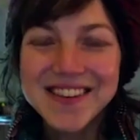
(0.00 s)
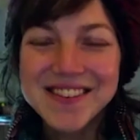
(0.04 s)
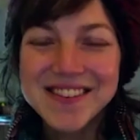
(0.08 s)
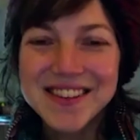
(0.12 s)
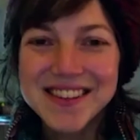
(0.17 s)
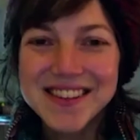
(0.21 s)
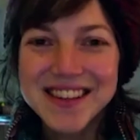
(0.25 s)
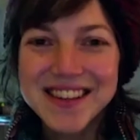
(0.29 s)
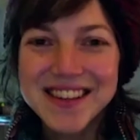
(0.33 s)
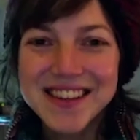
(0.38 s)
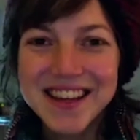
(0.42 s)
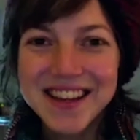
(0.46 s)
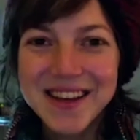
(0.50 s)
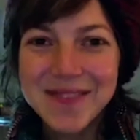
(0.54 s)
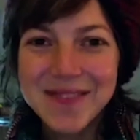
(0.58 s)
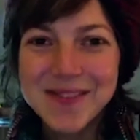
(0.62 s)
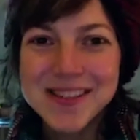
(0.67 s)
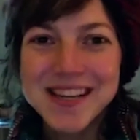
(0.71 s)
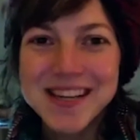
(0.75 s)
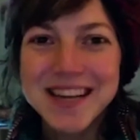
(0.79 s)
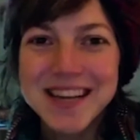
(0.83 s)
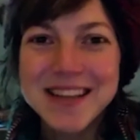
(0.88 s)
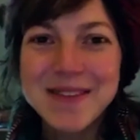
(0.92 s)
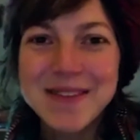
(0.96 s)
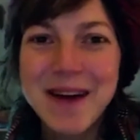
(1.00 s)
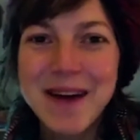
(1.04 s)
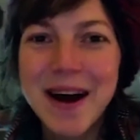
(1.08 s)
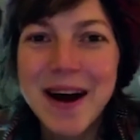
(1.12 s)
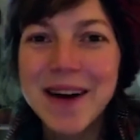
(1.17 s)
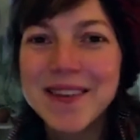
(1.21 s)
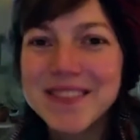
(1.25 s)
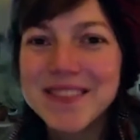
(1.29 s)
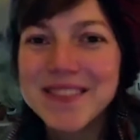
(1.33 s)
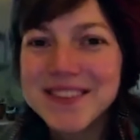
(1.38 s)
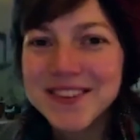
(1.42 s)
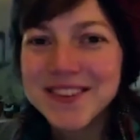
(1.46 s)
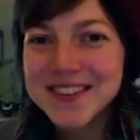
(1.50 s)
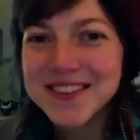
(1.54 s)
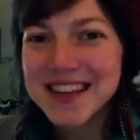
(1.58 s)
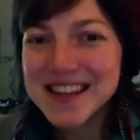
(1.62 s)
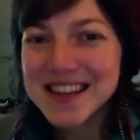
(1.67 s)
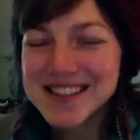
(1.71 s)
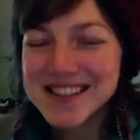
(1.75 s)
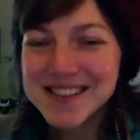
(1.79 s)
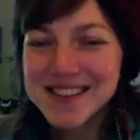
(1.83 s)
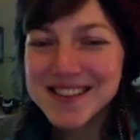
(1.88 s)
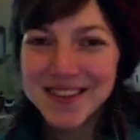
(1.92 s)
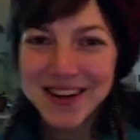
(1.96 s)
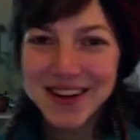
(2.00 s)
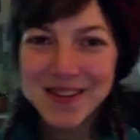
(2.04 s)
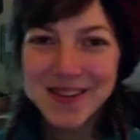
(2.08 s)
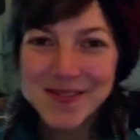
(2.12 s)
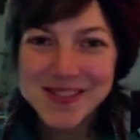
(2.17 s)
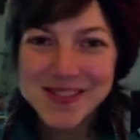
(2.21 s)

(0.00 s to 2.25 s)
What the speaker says: they love to take them out, don't they? Sometimes